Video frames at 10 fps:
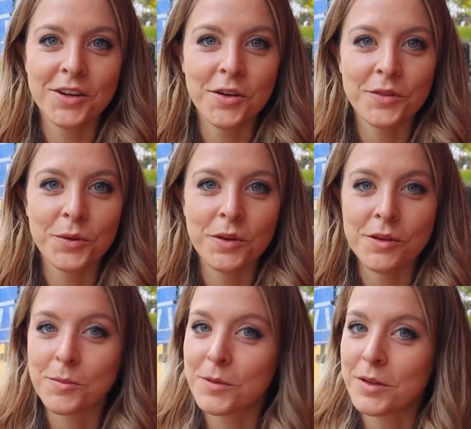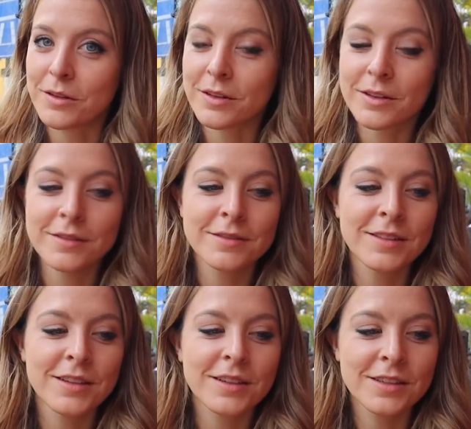coffee with almond milk.
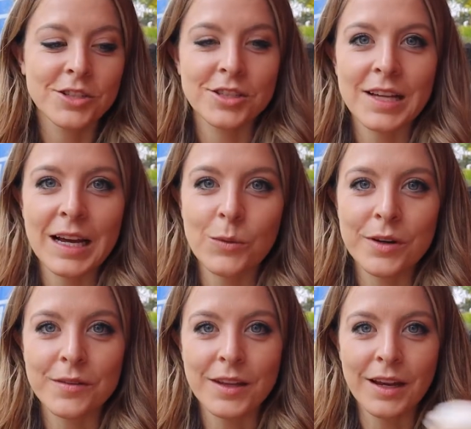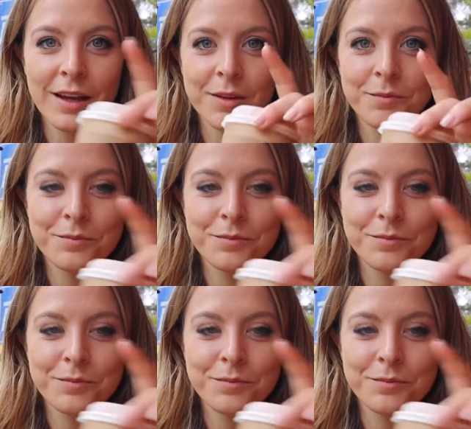It's our second one of the day.